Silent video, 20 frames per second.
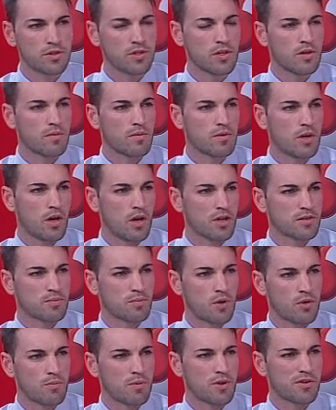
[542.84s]
to the last
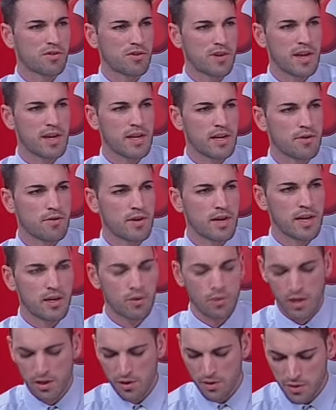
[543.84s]
moment really, really
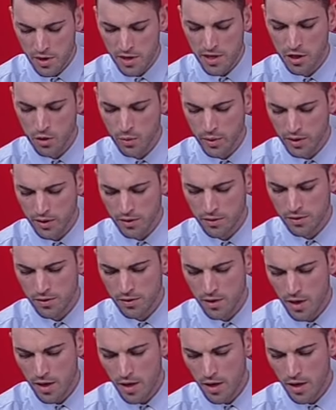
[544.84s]
well, and then he quickens.